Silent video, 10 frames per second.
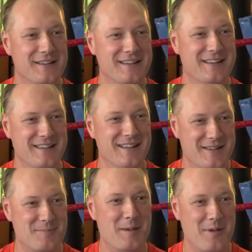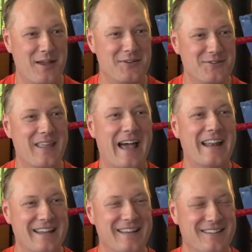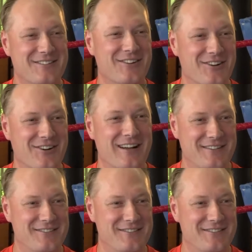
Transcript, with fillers: So and then maybe I could do that. And then so that, I